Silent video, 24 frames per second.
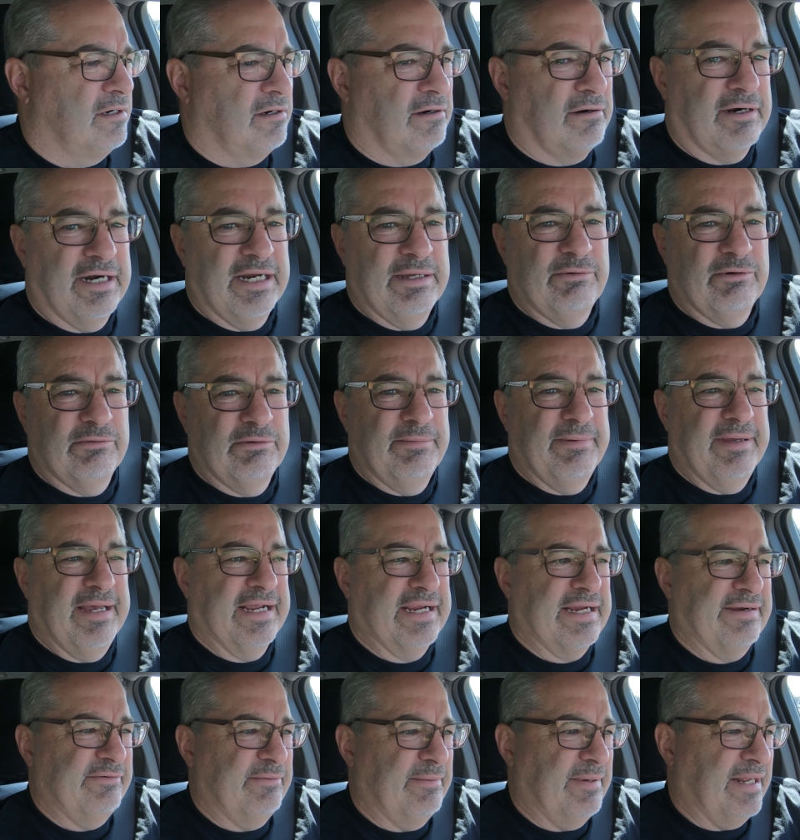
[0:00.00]
Alrighty, we'll be
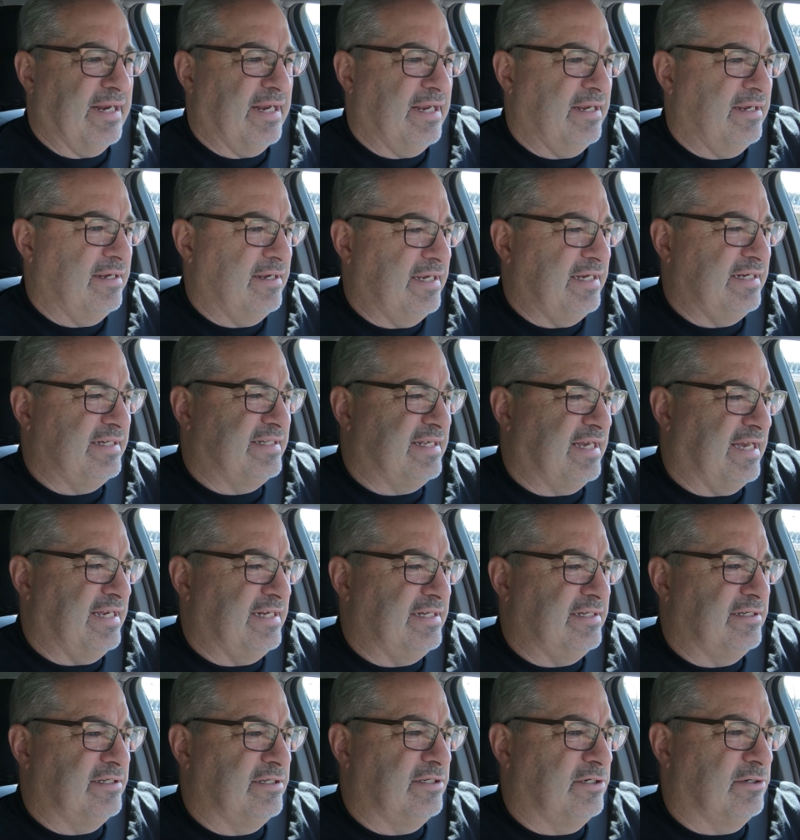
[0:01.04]
back, everybody. Hang
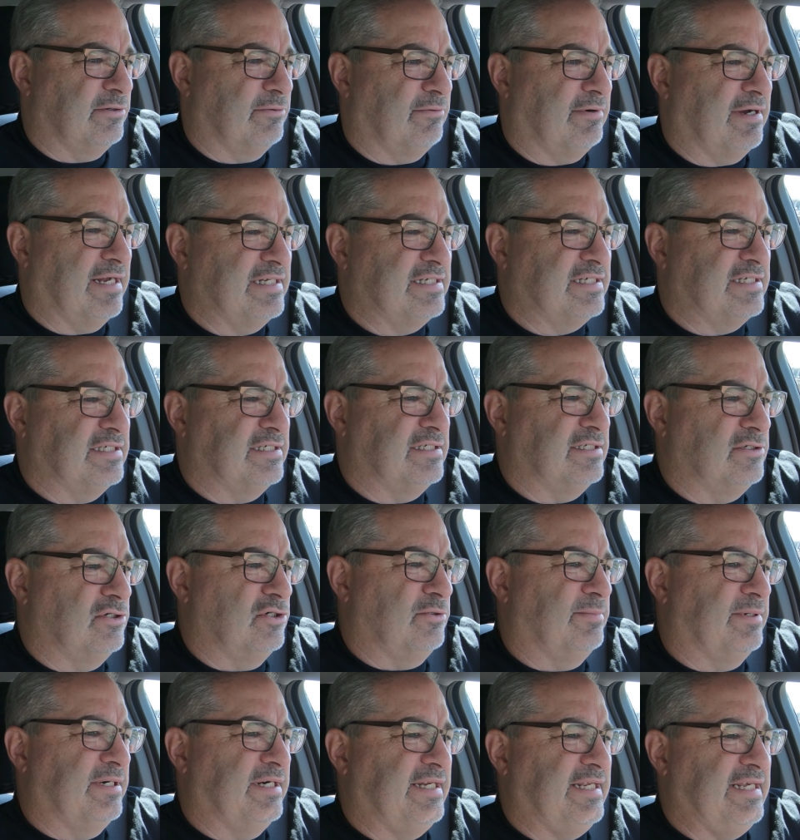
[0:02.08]
tight. You're watching
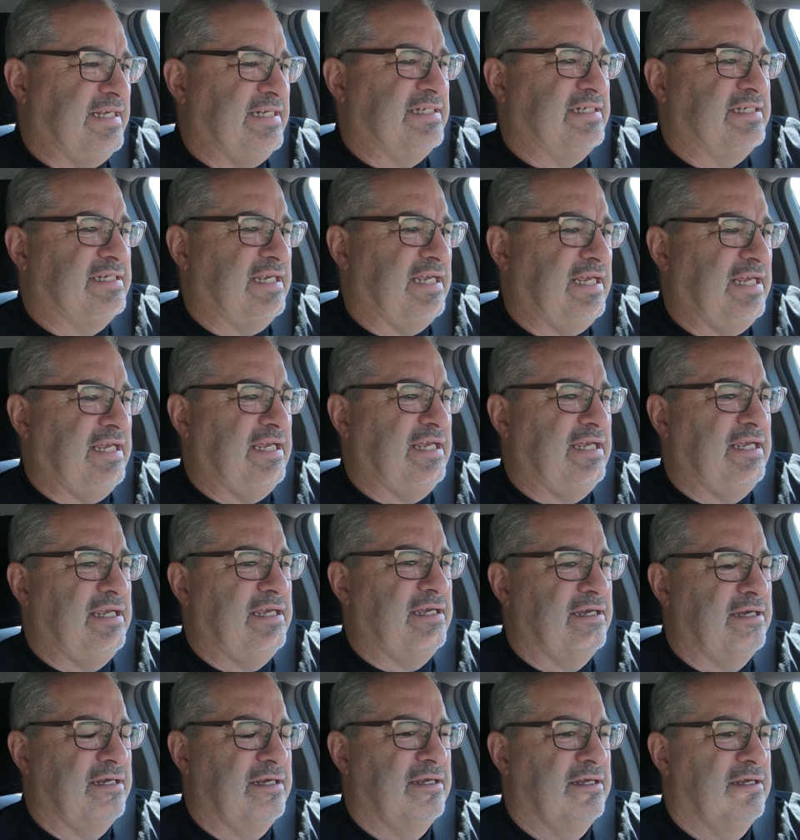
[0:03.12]
Uber
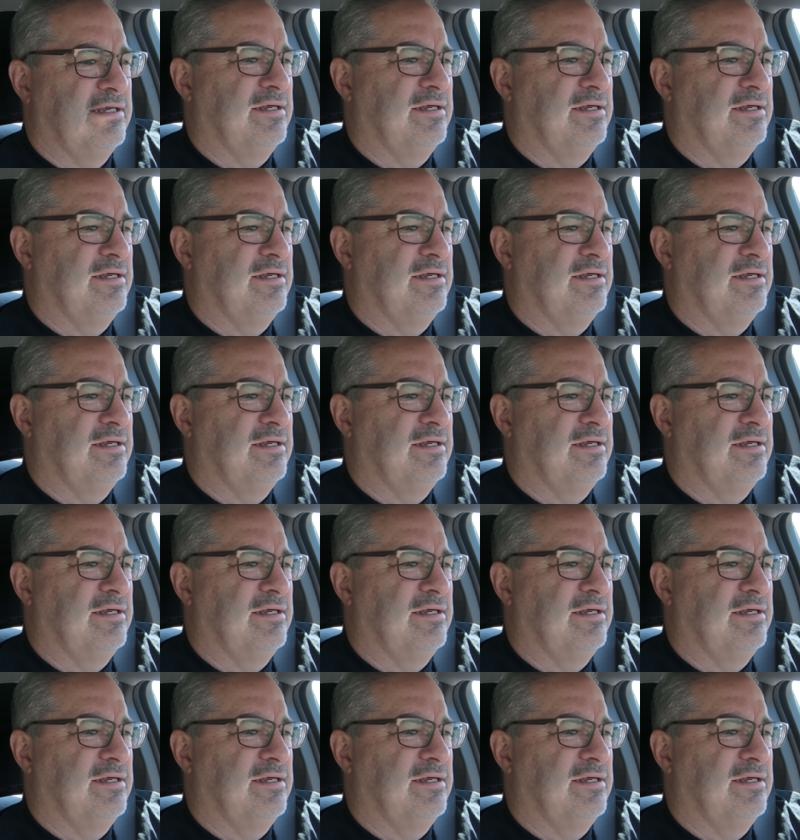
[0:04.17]
DC.